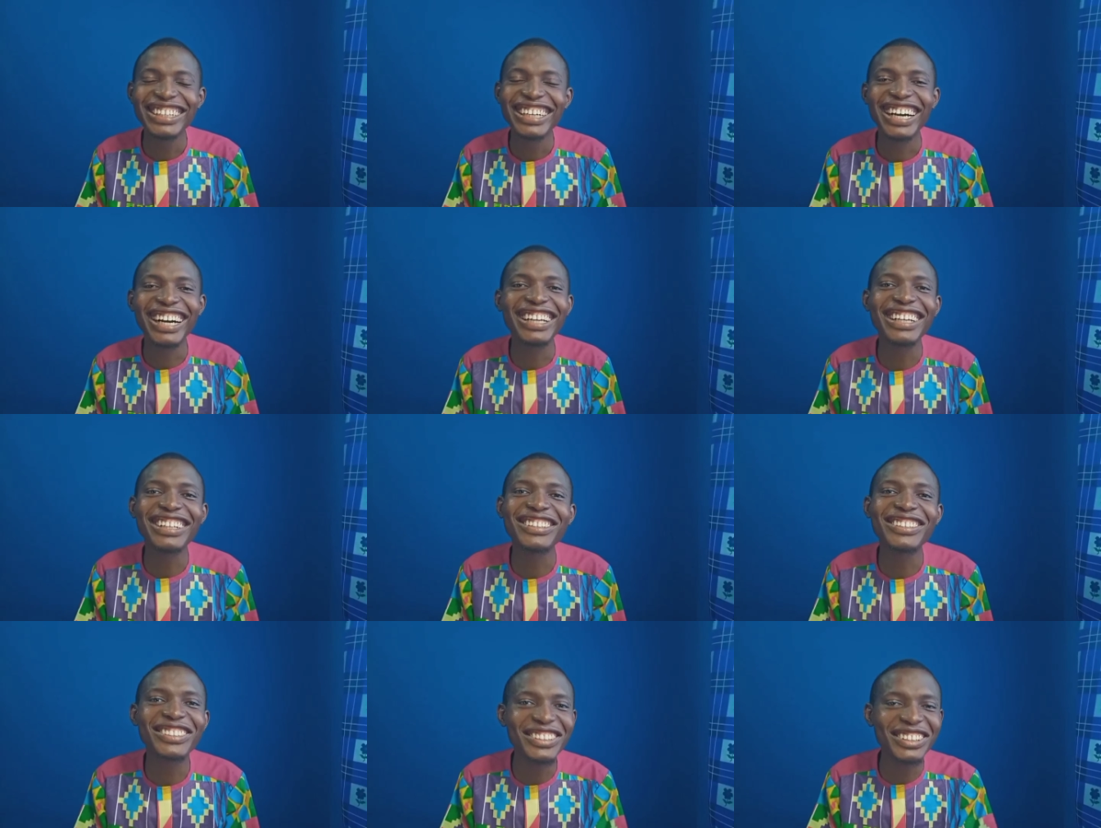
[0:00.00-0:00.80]
And I
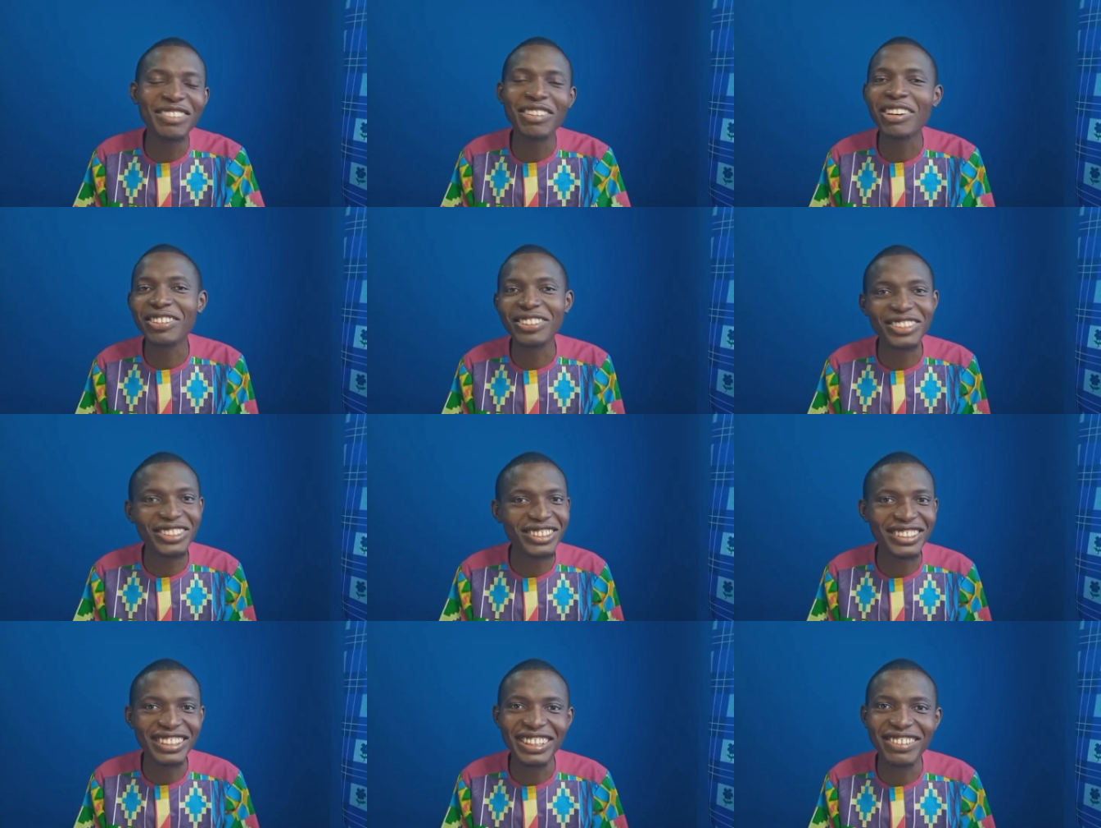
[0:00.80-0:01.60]
just told them I was
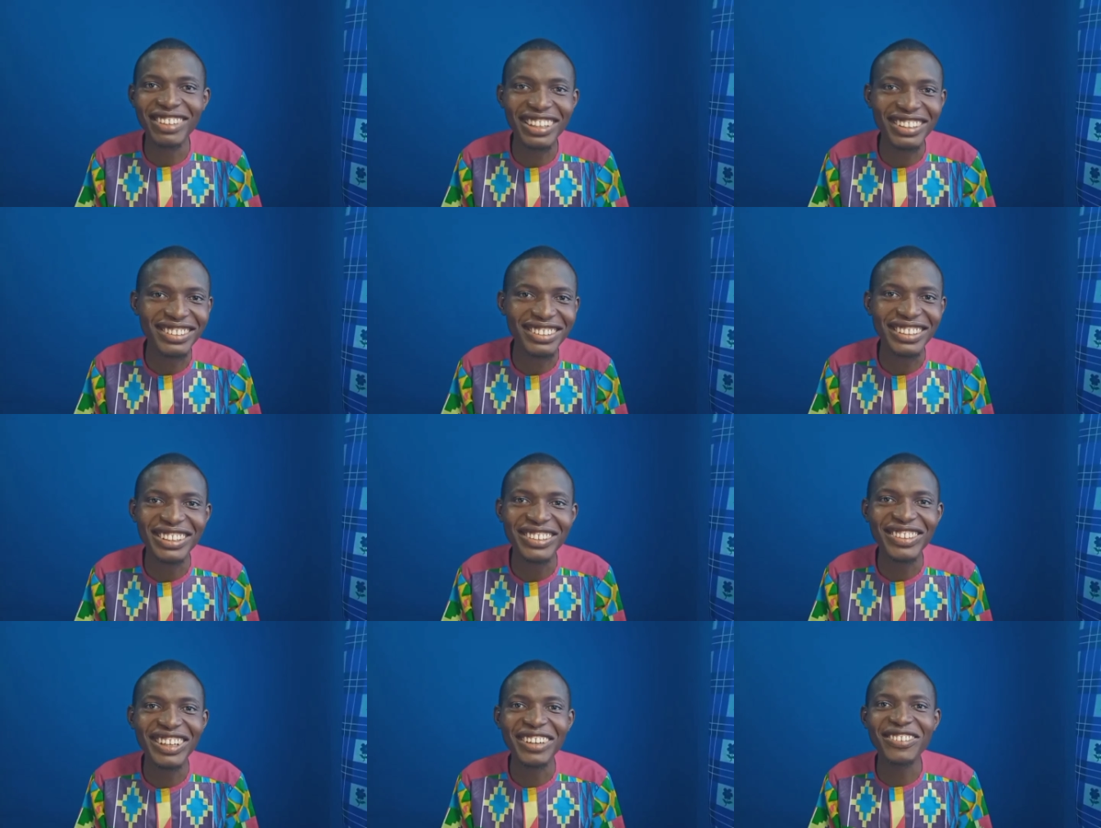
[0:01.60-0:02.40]
going to get back to
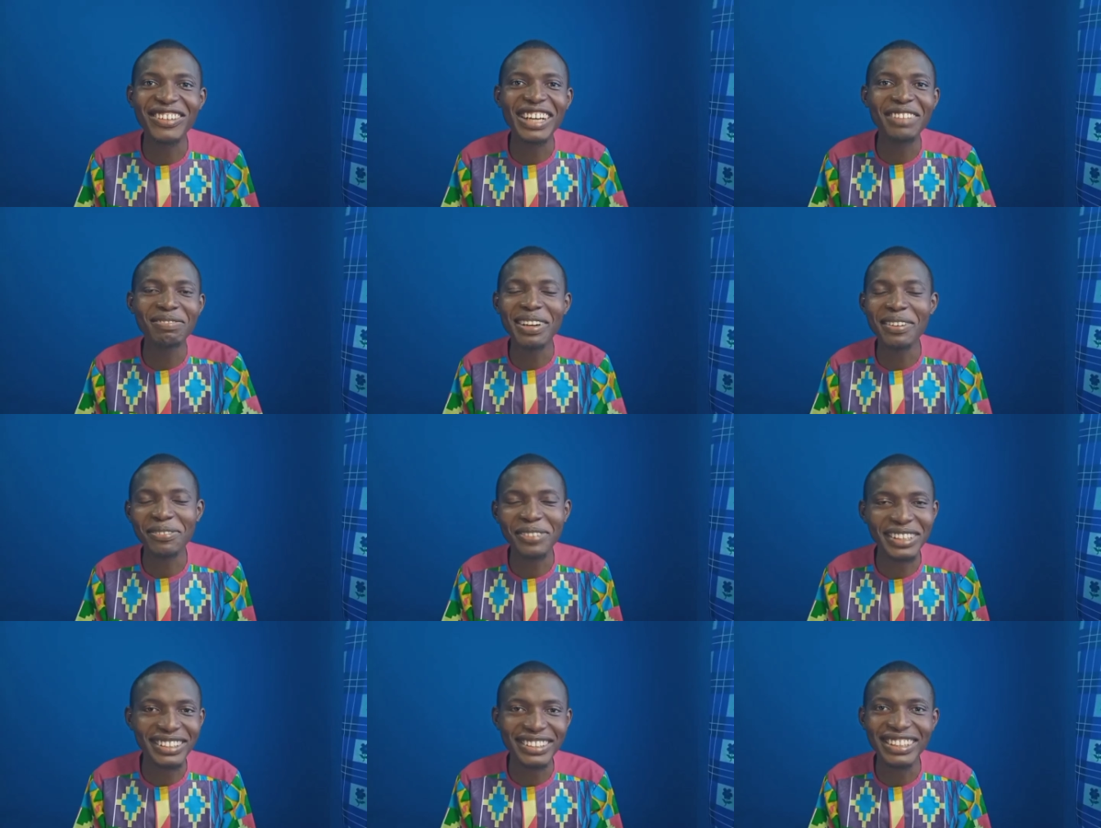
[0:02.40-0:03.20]
them, I'll write my
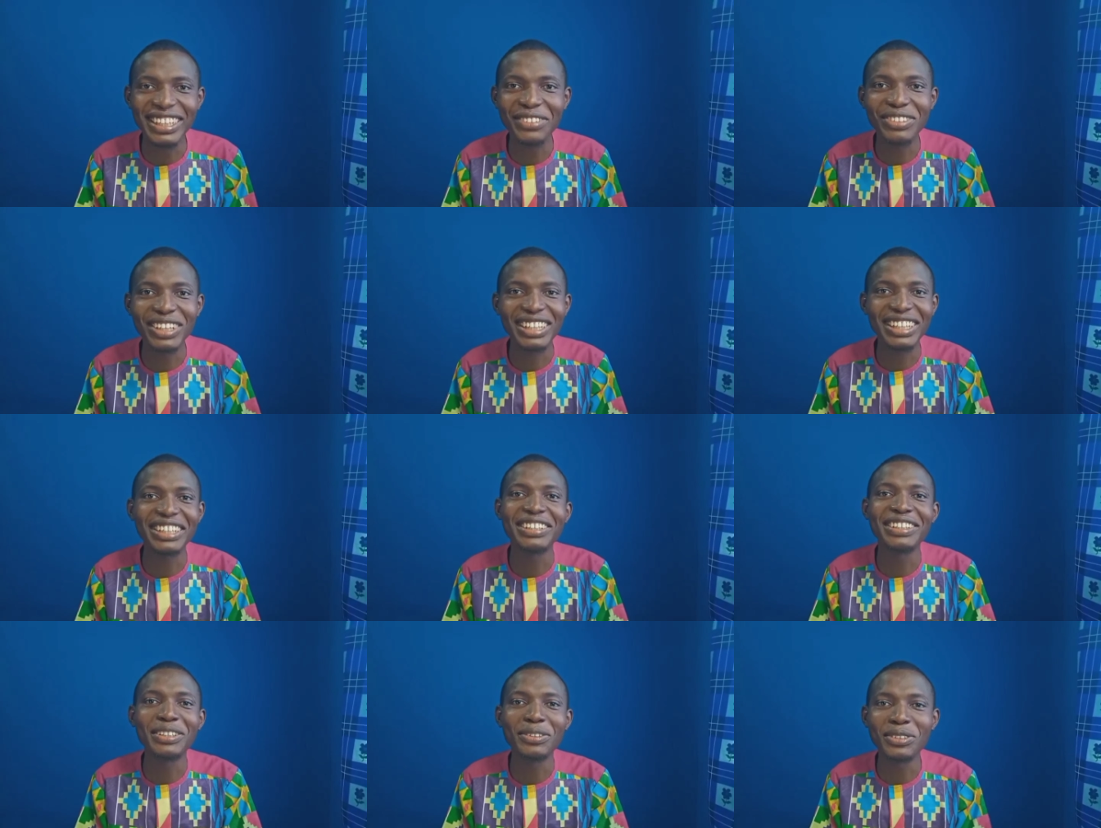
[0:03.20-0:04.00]
first draft, and then
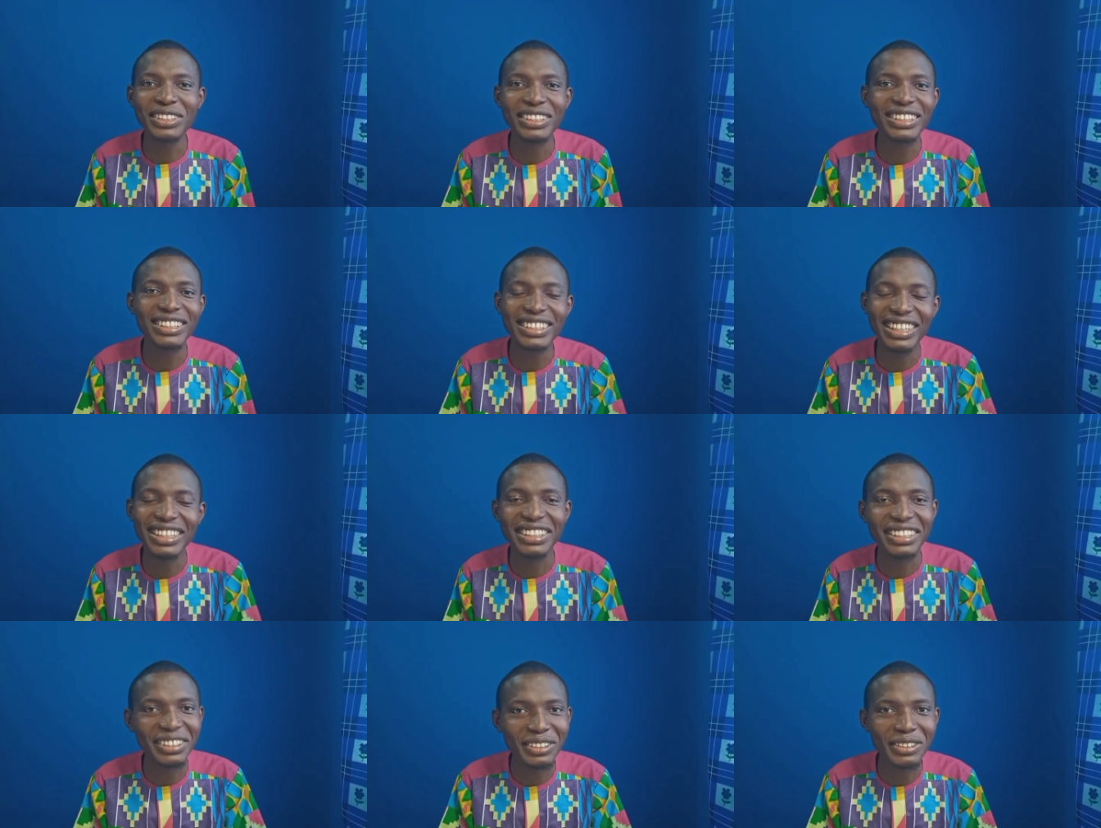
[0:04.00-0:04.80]
they will see that
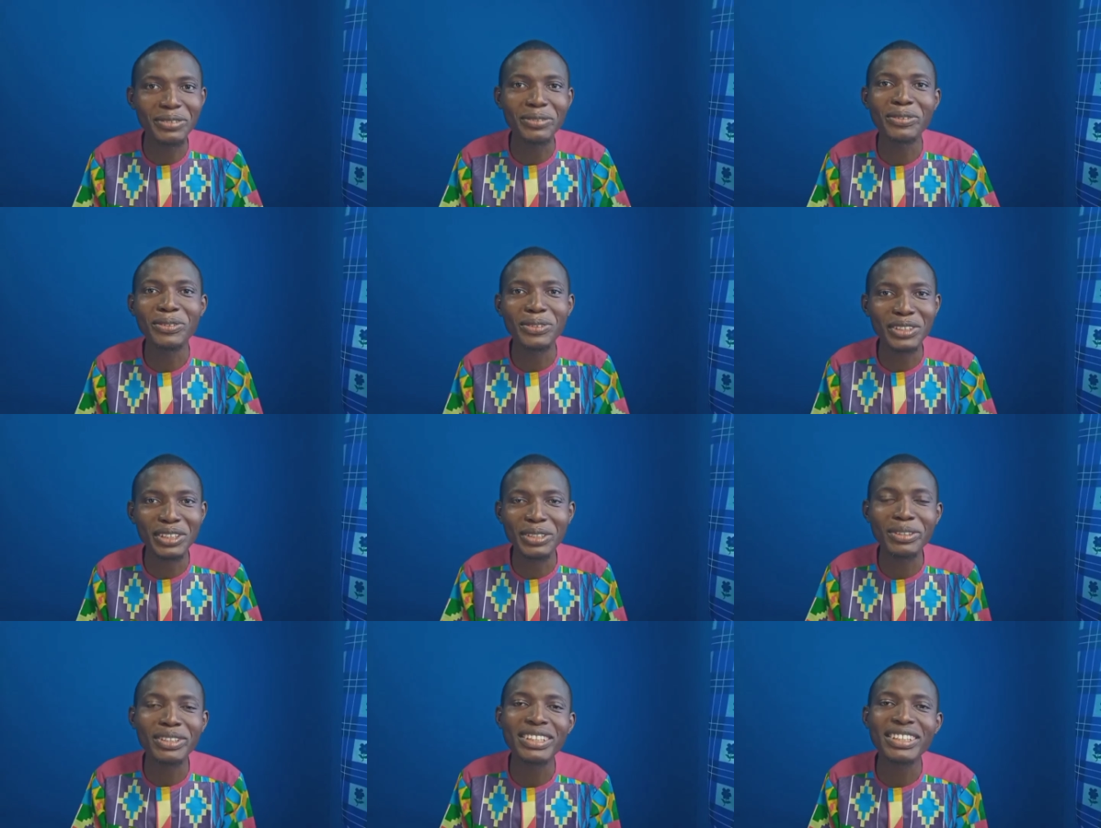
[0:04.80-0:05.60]
then they will know they will
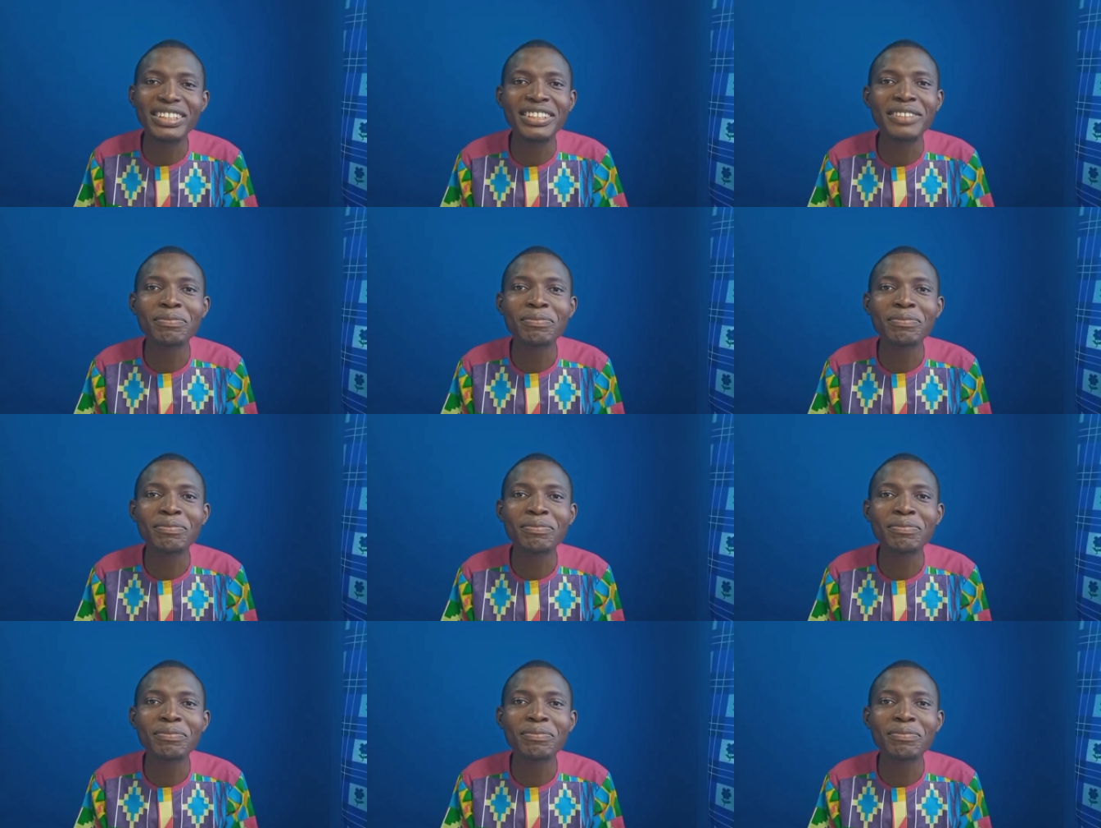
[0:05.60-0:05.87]
take it.